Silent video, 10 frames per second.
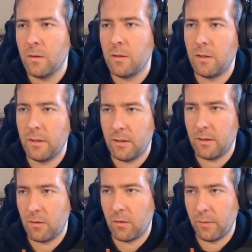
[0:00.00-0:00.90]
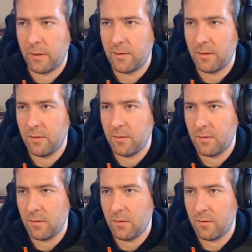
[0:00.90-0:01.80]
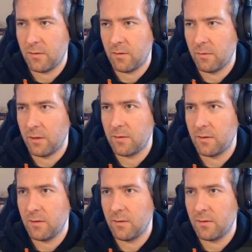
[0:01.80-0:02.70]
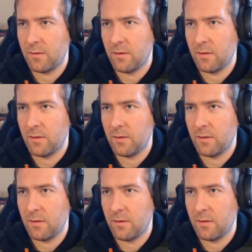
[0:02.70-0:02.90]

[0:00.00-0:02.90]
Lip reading: Yeah, all makes sense. All still makes sense.